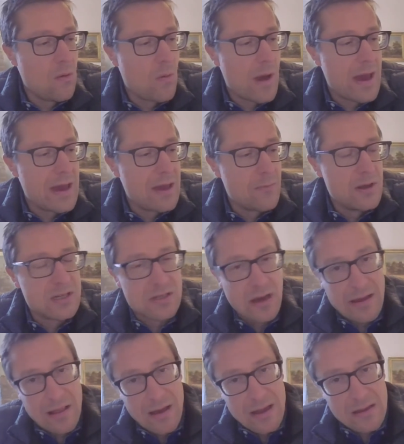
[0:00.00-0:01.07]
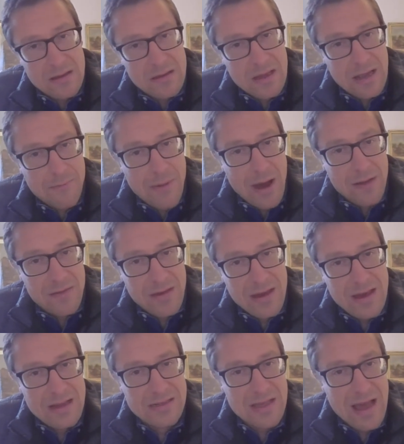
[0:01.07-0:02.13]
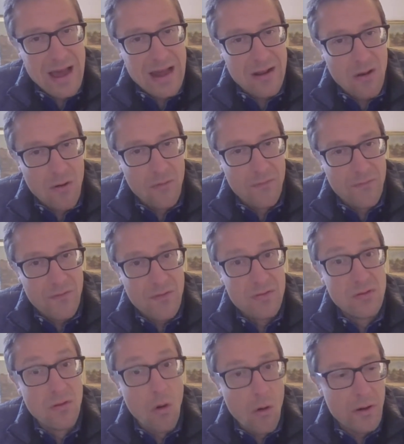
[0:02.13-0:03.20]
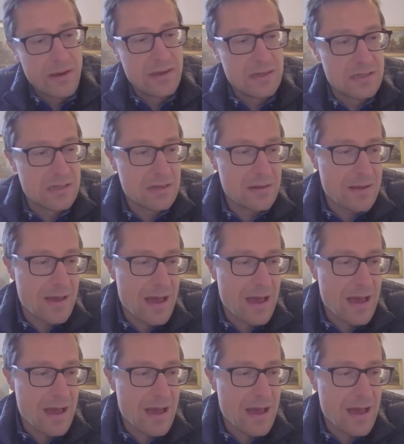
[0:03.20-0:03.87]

way in which I like to think about it is that of noise,